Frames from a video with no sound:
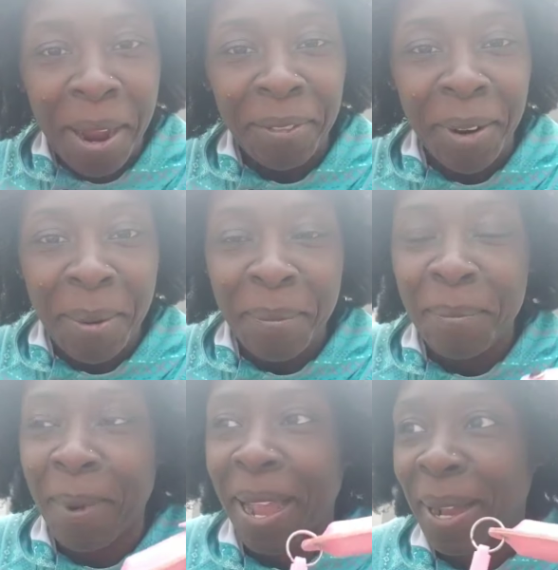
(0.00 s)
from
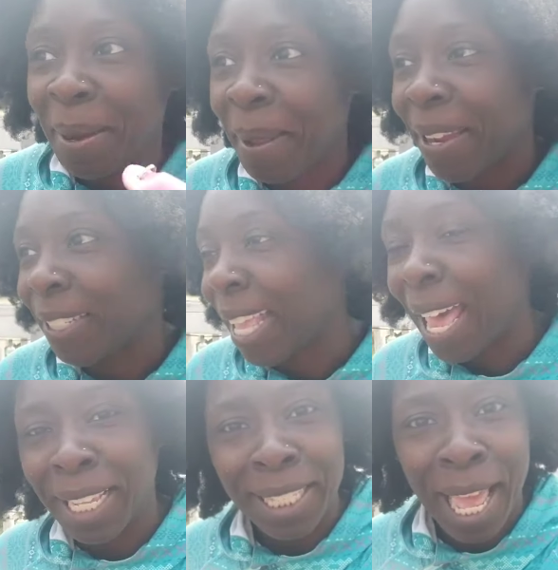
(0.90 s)
my
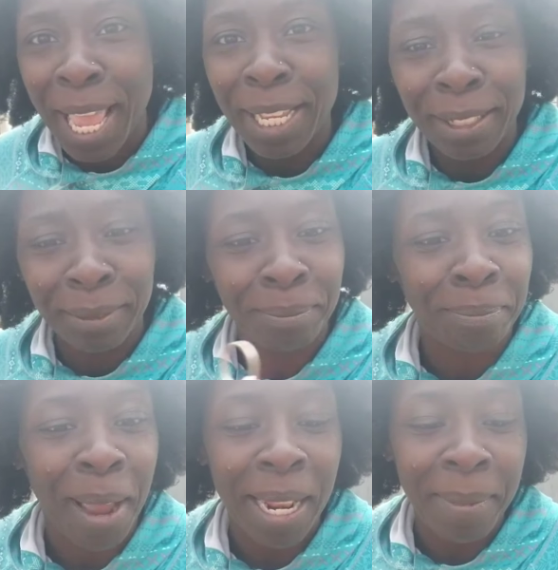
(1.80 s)
hairstylist
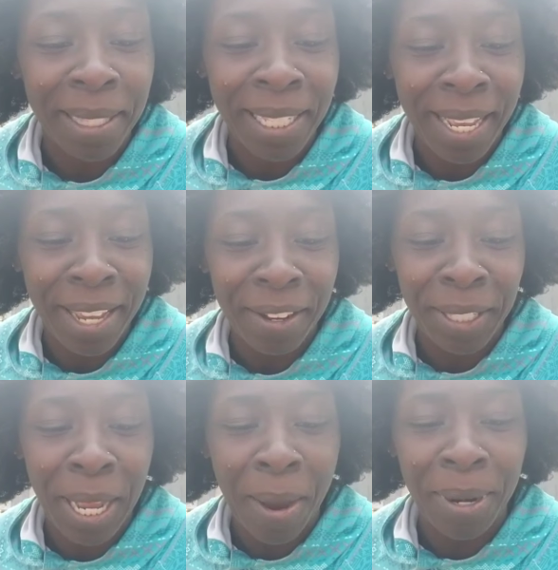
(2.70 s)
probably about 10 years
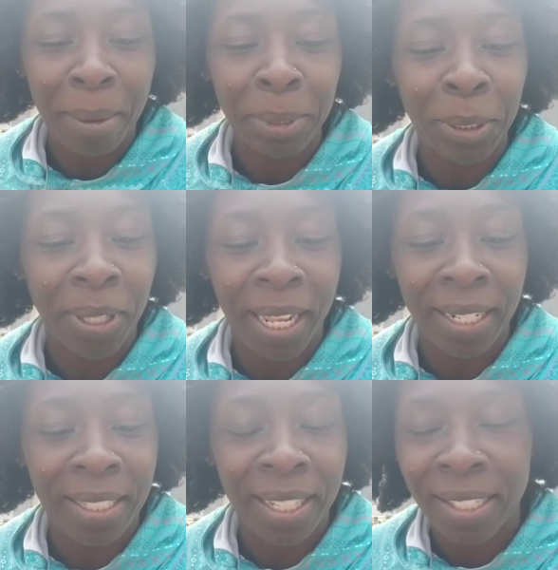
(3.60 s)
ago, and I'm sure that
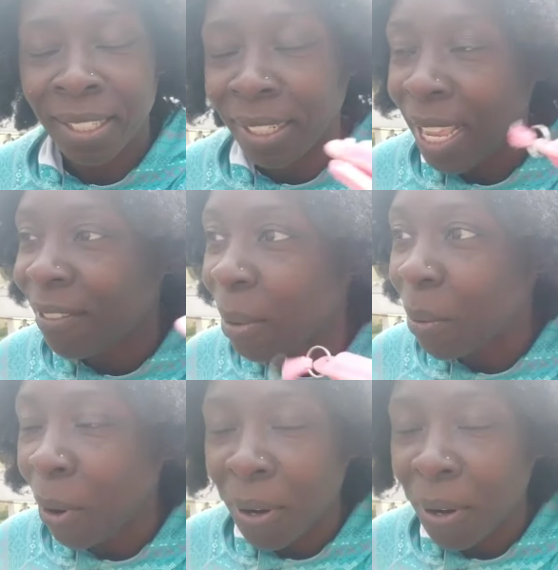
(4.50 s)
this doesn't even work,